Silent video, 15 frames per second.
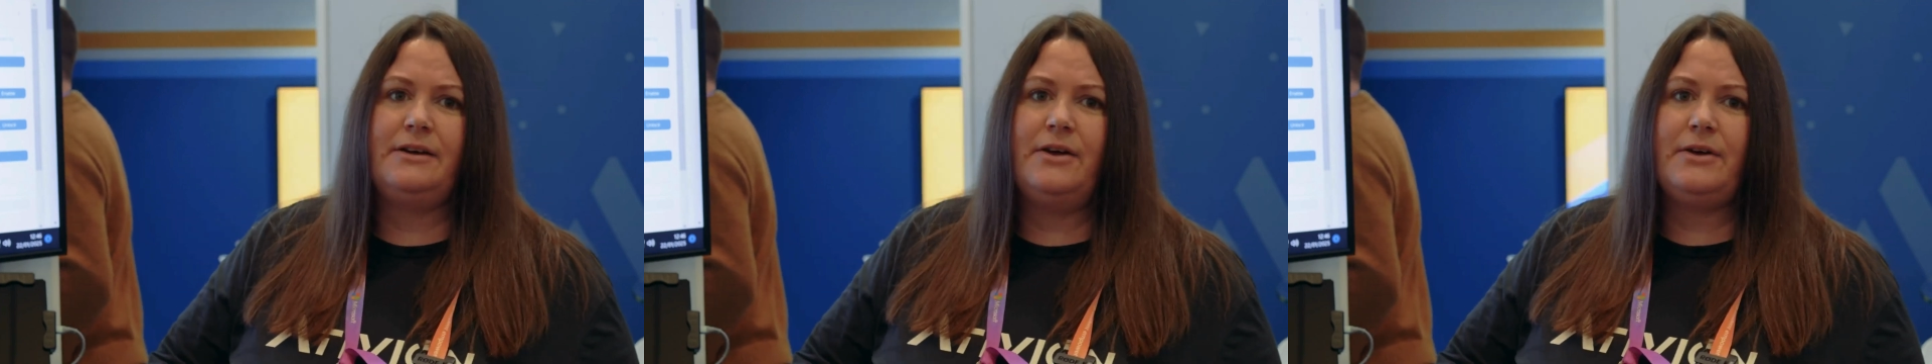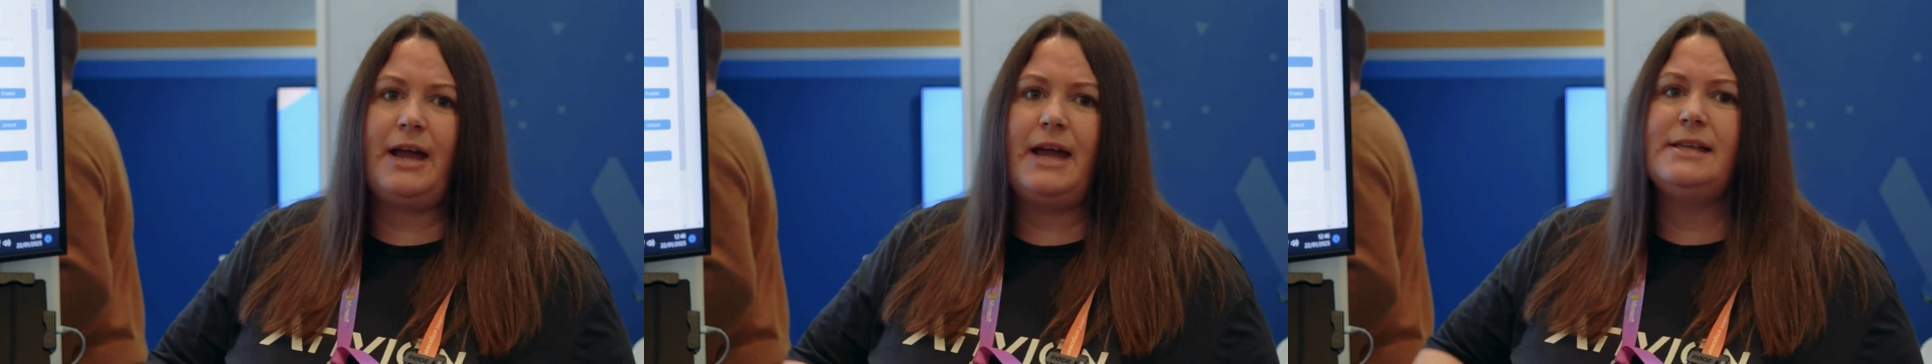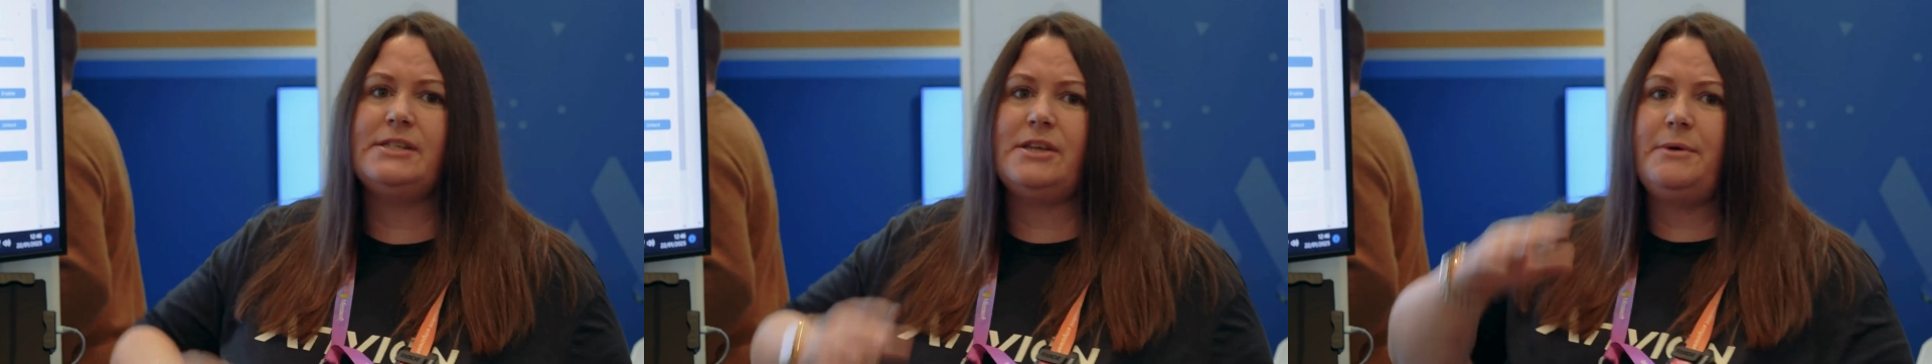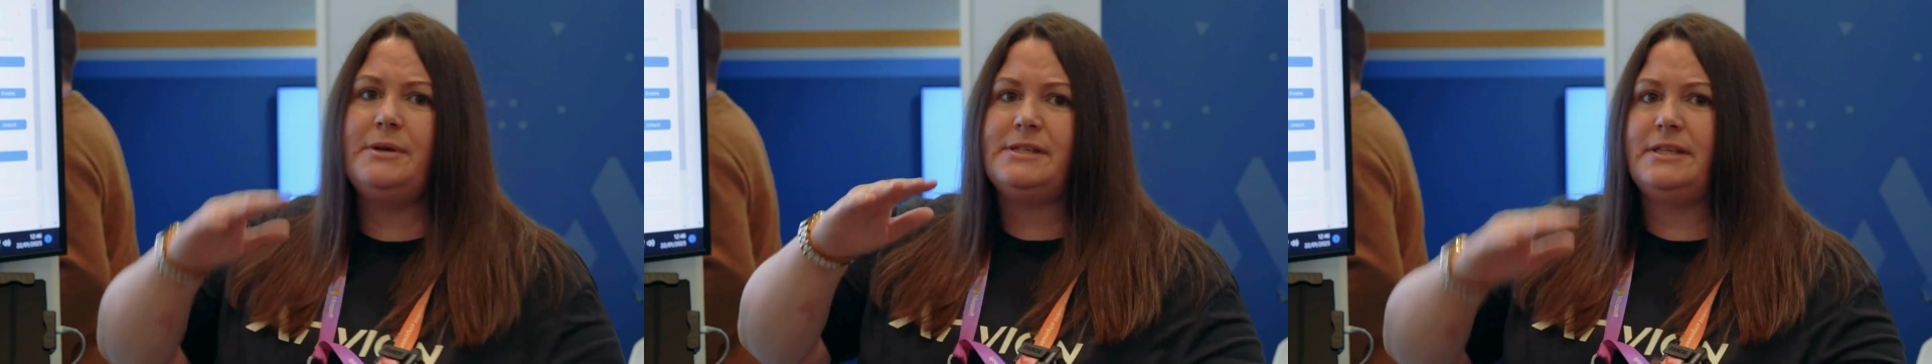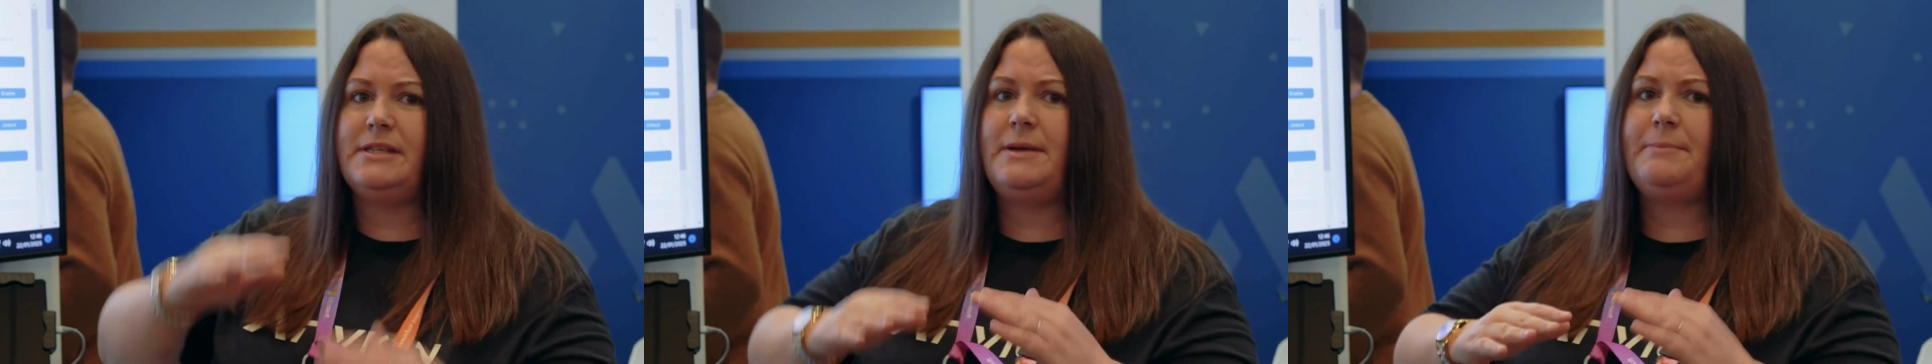Okay, so
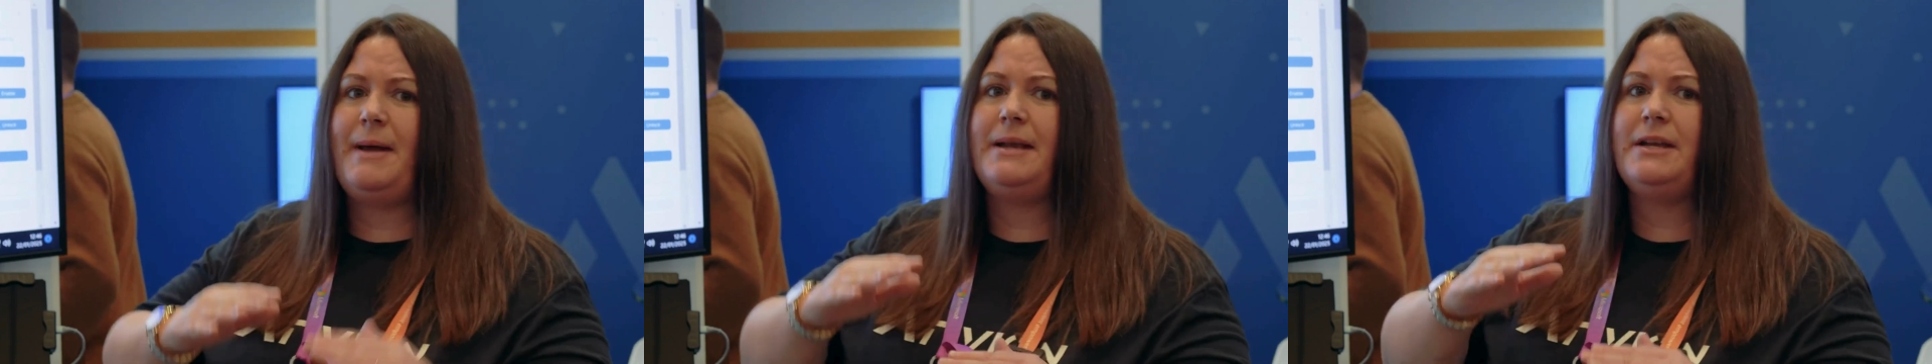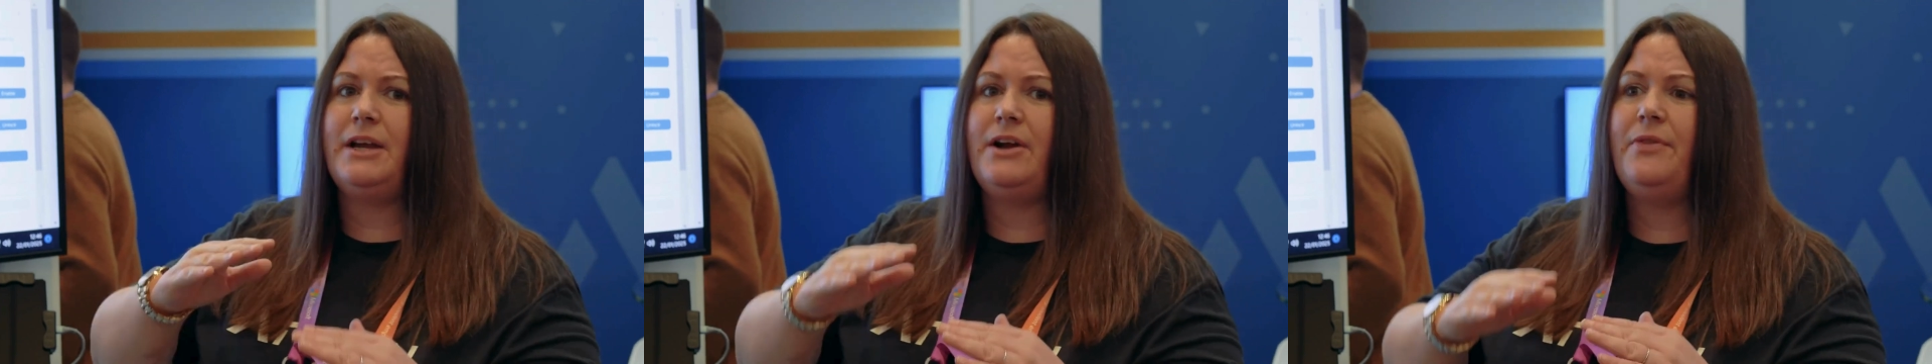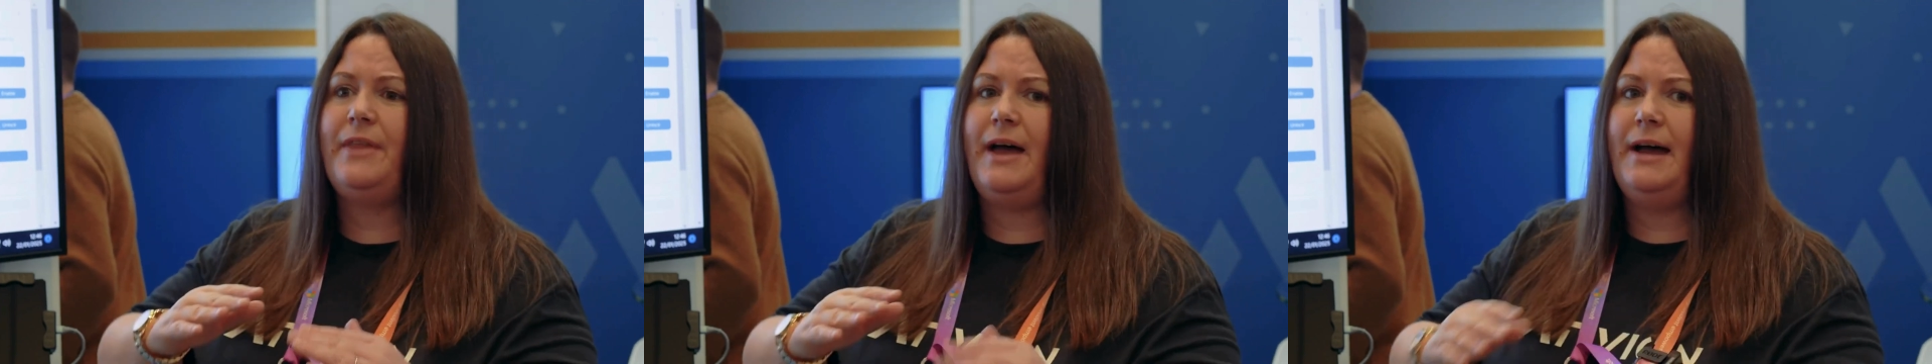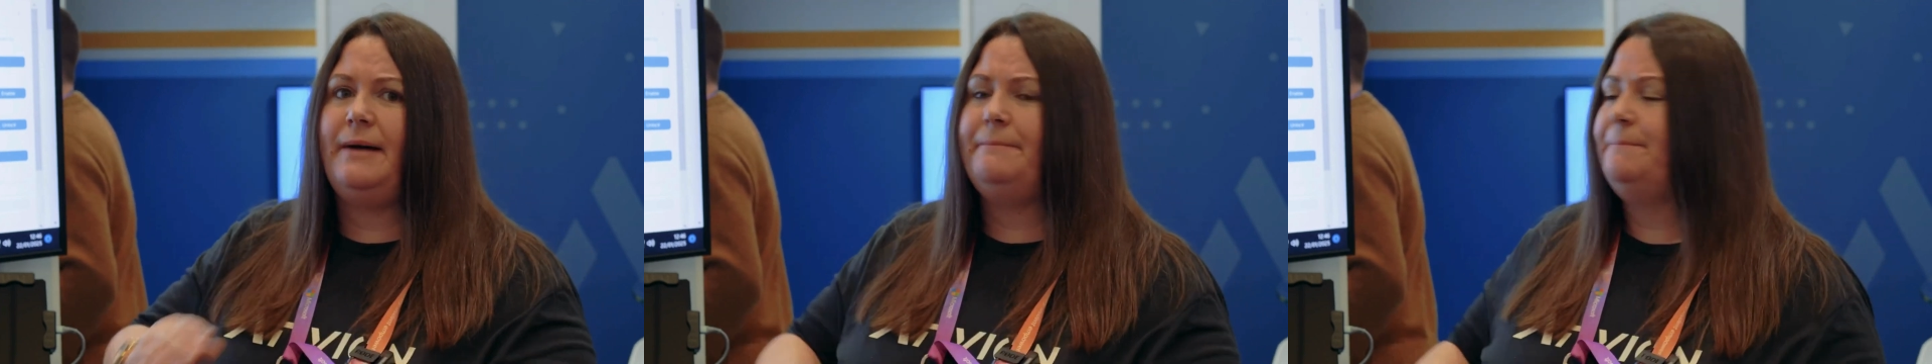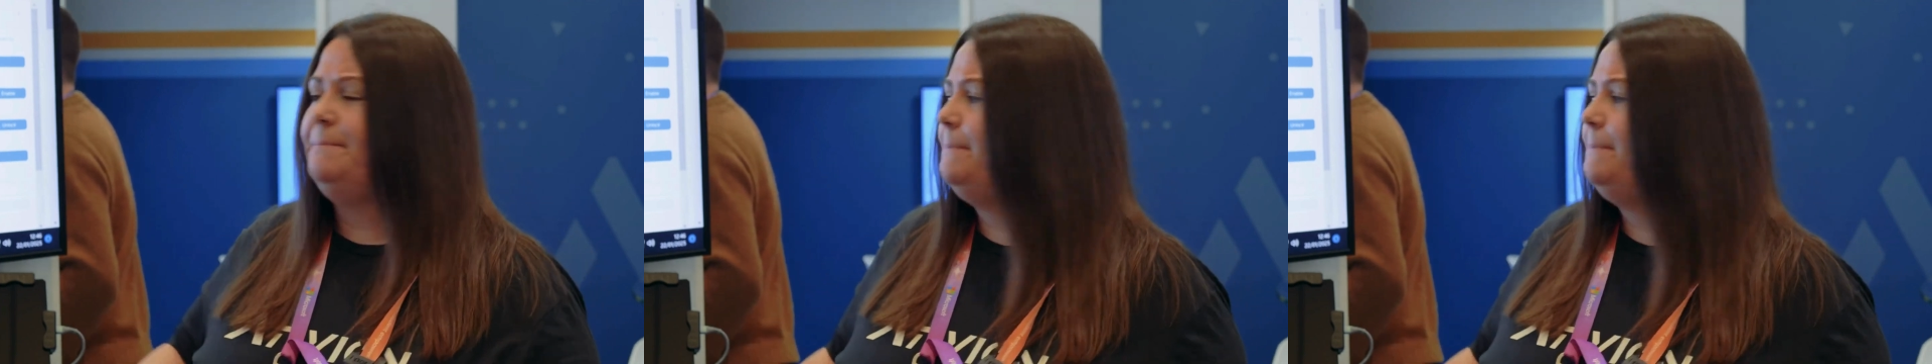it's depending on that.